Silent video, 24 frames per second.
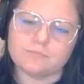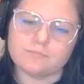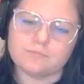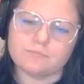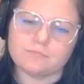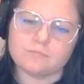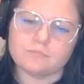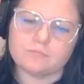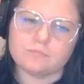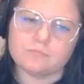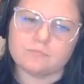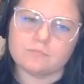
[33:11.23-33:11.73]

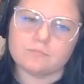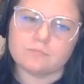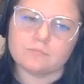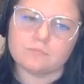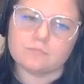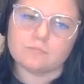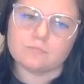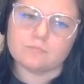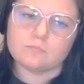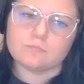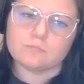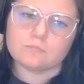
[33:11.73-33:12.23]

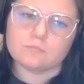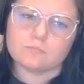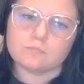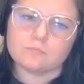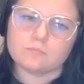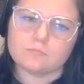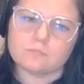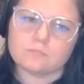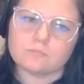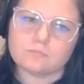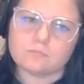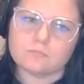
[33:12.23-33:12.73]

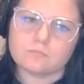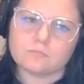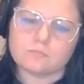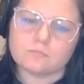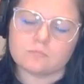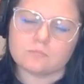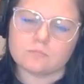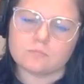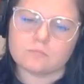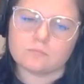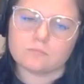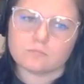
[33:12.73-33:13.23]

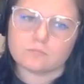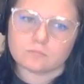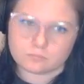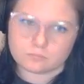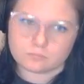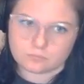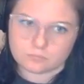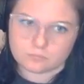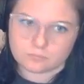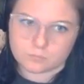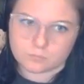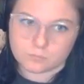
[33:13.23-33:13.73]

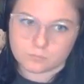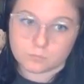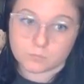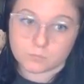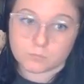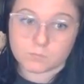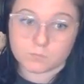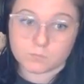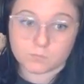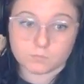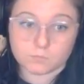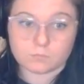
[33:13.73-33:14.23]

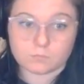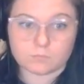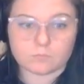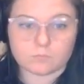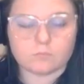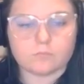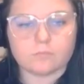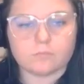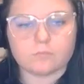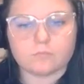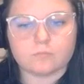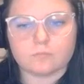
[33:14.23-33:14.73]

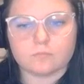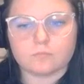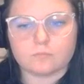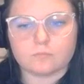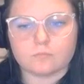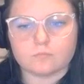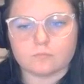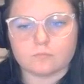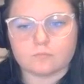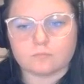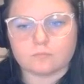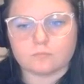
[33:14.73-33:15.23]

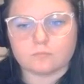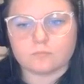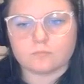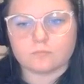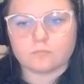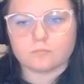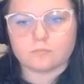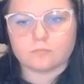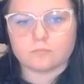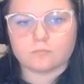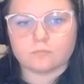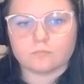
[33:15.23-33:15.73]

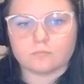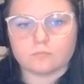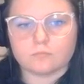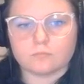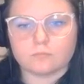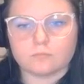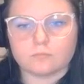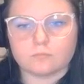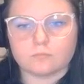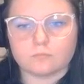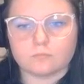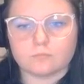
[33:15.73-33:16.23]

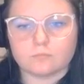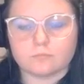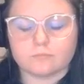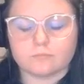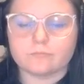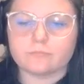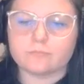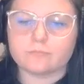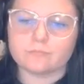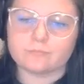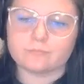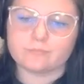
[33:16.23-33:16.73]

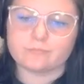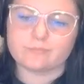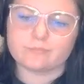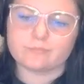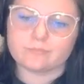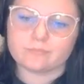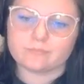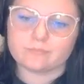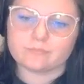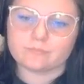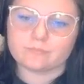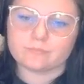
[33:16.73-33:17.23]

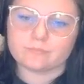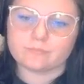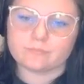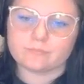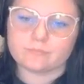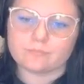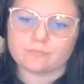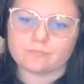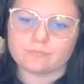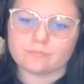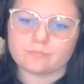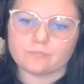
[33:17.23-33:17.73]

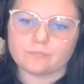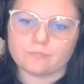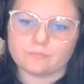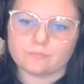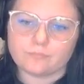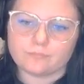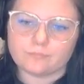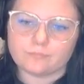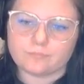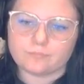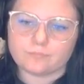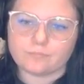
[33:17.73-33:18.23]

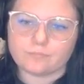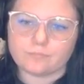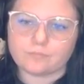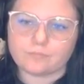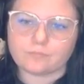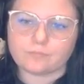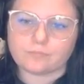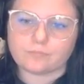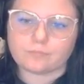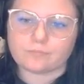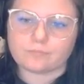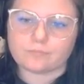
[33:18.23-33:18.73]

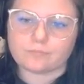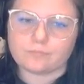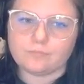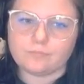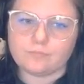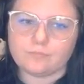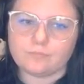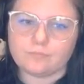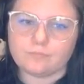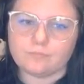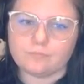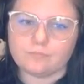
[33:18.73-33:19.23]
The person shown says nothing.